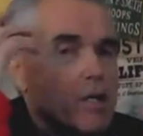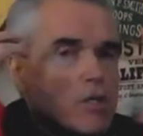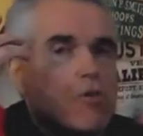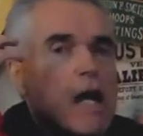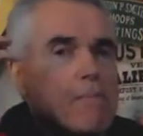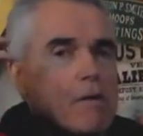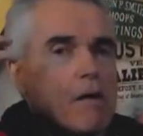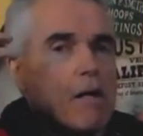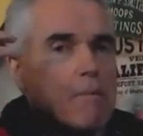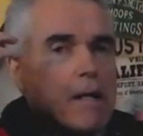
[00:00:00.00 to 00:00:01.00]
trapping
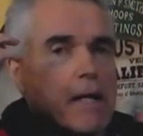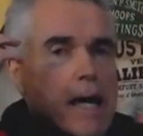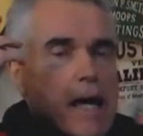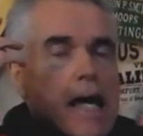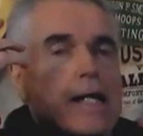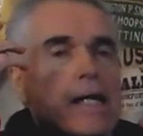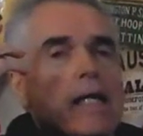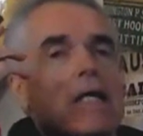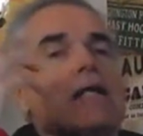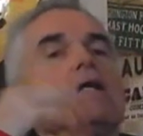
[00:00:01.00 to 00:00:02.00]
all my head
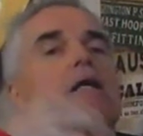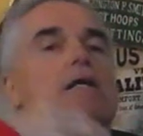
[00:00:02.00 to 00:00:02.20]
heat.